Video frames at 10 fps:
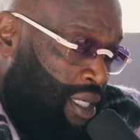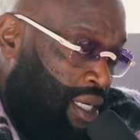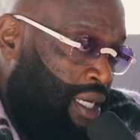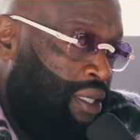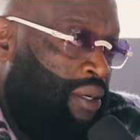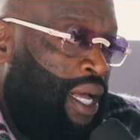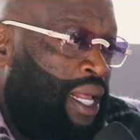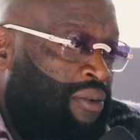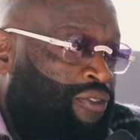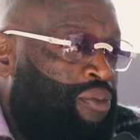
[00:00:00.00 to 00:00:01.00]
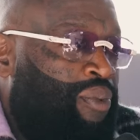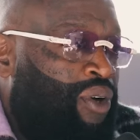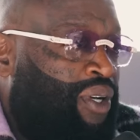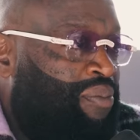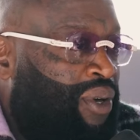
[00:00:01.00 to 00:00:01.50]
Yeah, I had a few
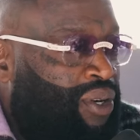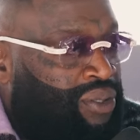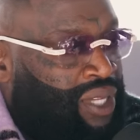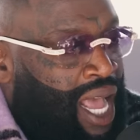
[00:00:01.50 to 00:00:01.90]
broken bones.